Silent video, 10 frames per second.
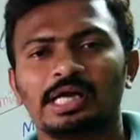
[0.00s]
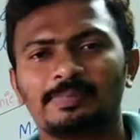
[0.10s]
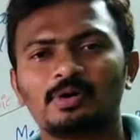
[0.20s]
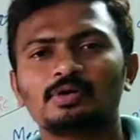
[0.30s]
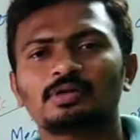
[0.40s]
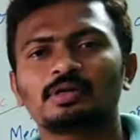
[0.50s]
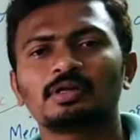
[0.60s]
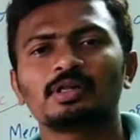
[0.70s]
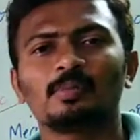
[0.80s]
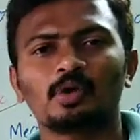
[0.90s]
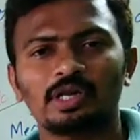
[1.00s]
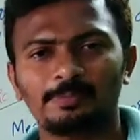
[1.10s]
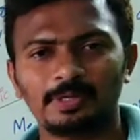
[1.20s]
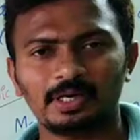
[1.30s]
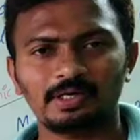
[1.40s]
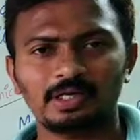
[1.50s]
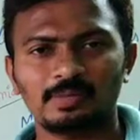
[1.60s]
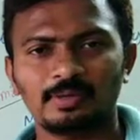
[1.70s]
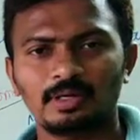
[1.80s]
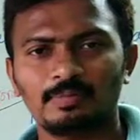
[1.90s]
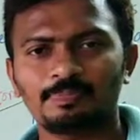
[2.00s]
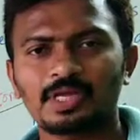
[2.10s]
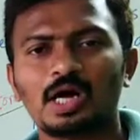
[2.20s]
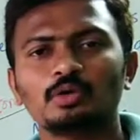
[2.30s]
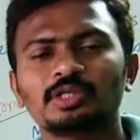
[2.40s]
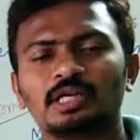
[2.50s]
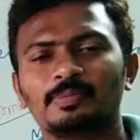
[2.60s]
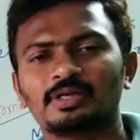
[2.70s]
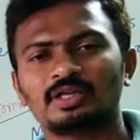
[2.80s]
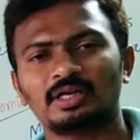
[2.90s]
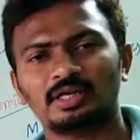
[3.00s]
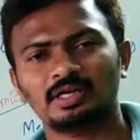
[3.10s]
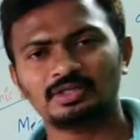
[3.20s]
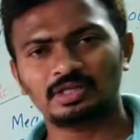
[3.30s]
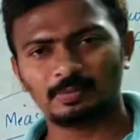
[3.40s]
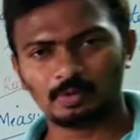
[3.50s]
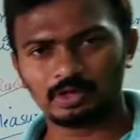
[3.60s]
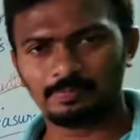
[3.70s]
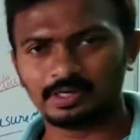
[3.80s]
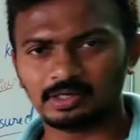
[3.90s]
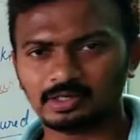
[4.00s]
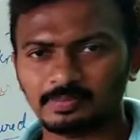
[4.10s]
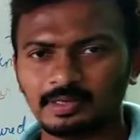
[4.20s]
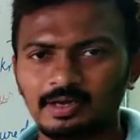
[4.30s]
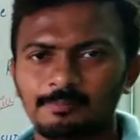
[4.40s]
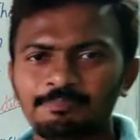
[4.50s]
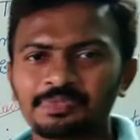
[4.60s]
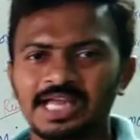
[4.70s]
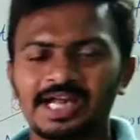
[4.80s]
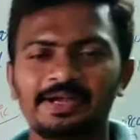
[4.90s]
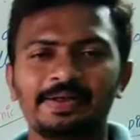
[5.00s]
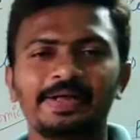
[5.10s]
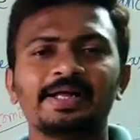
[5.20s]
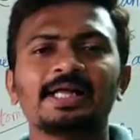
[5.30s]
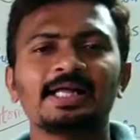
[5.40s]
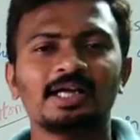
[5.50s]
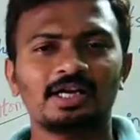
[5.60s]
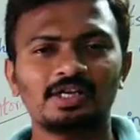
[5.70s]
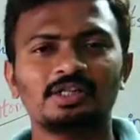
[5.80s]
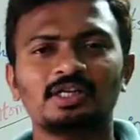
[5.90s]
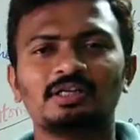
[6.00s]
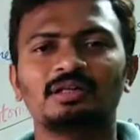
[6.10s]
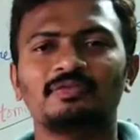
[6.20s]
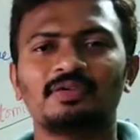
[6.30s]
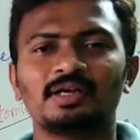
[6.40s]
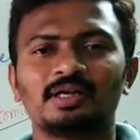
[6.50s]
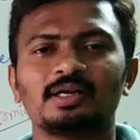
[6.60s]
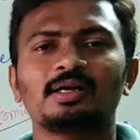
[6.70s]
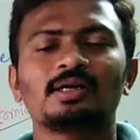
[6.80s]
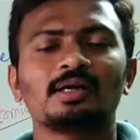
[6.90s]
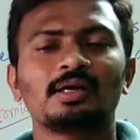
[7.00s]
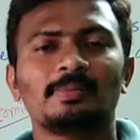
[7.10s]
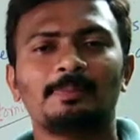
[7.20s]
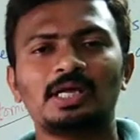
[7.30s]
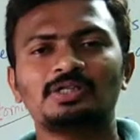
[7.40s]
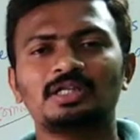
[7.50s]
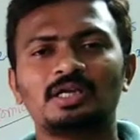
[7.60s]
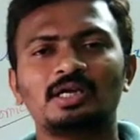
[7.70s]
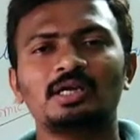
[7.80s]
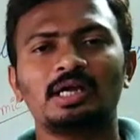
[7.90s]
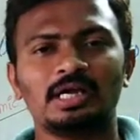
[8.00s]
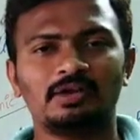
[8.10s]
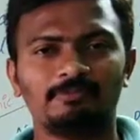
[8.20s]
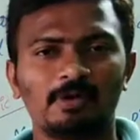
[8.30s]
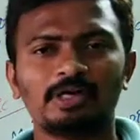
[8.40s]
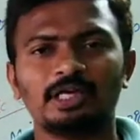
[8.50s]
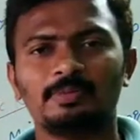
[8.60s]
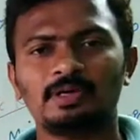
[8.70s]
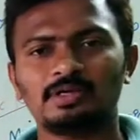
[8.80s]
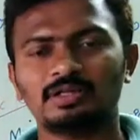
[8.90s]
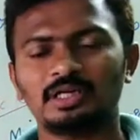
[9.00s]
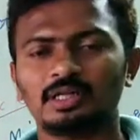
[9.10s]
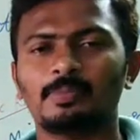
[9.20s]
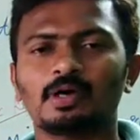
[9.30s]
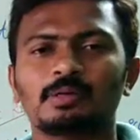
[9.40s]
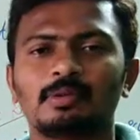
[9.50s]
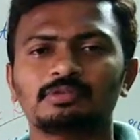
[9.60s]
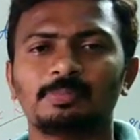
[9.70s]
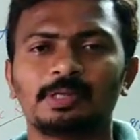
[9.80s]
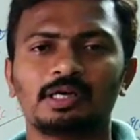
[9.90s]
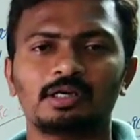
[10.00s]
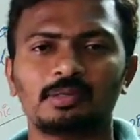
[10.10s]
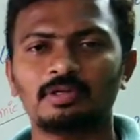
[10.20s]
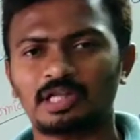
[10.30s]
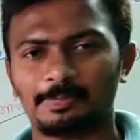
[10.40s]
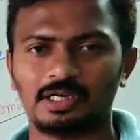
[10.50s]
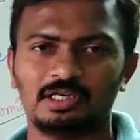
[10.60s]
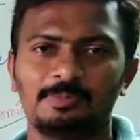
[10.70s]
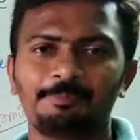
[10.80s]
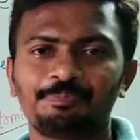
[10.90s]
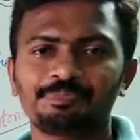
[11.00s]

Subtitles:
about the modern periodic table, how the elements are arranged in the modern periodic table, and reasons for placing F-block elements at the bottom of the periodic table separately.